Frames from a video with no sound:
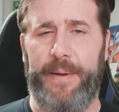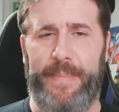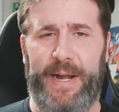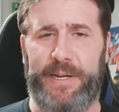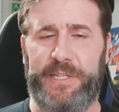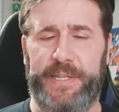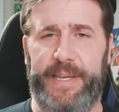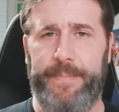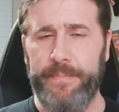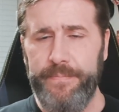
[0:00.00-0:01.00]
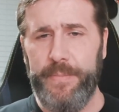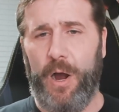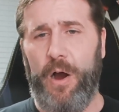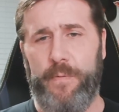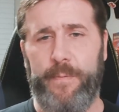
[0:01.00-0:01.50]
Moxley
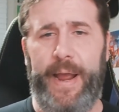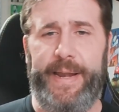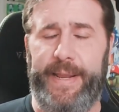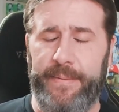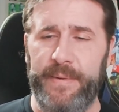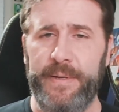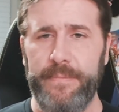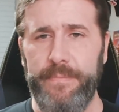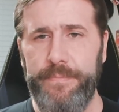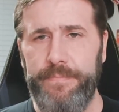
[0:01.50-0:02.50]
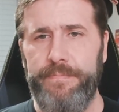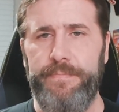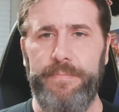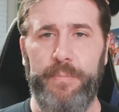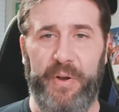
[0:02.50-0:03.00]
already
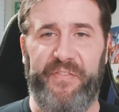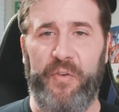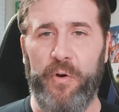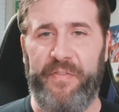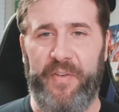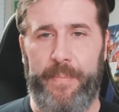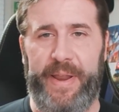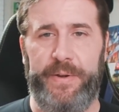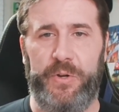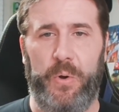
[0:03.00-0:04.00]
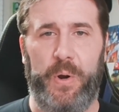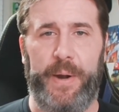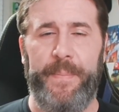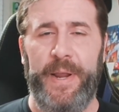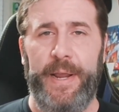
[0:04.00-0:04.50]
before Forbidden Door.